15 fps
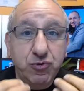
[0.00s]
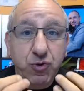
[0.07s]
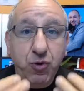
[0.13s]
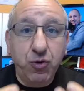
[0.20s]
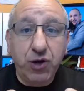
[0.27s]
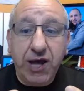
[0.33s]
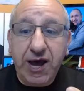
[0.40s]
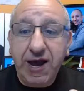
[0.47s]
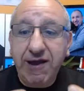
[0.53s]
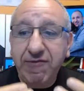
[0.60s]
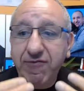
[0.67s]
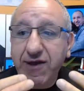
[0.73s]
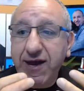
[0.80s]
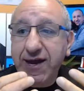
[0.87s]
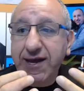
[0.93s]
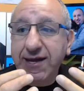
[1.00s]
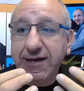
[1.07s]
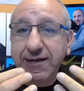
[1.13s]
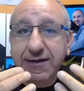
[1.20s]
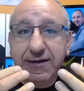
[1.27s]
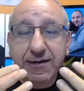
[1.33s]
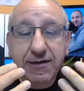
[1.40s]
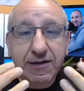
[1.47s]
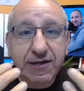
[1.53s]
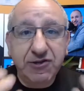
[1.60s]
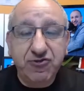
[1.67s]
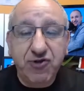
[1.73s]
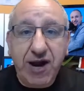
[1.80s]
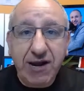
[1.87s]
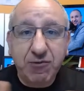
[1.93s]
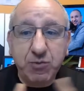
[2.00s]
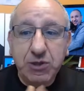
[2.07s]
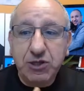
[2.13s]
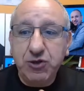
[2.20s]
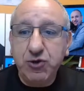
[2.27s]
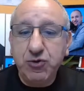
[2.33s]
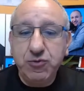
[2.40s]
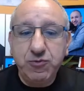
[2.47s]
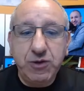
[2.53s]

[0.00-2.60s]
go live and interact with you.